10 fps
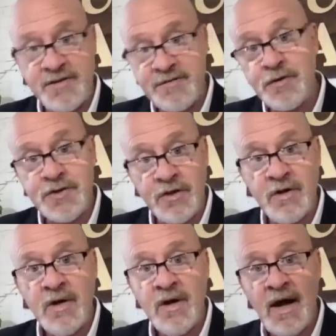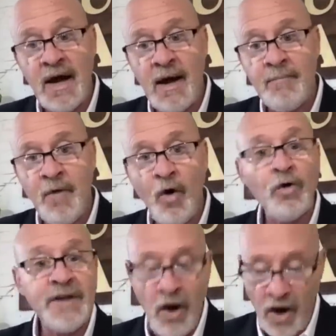future
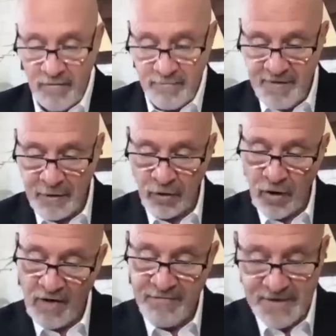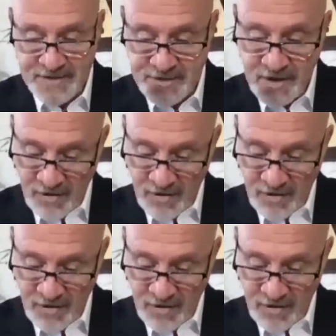holding federal office.